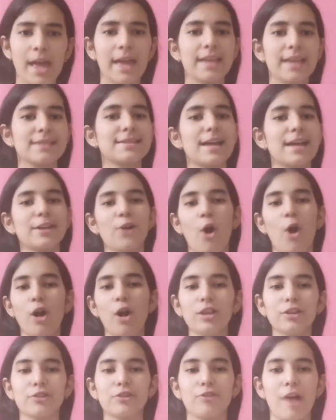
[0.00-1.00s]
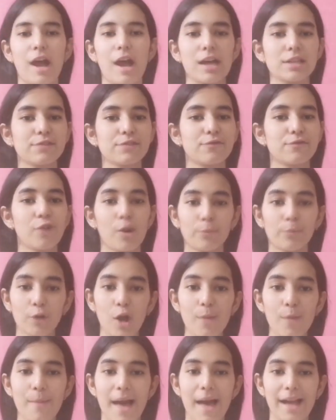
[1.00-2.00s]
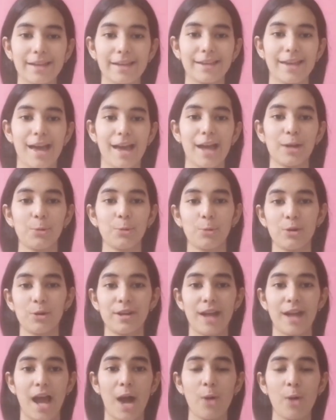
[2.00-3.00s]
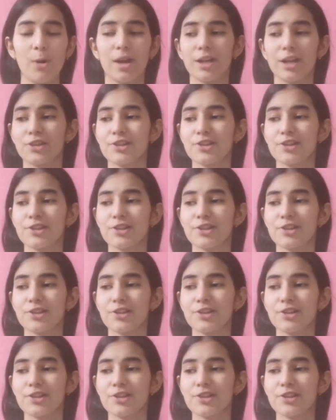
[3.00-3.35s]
is that all the grass from your backyard would now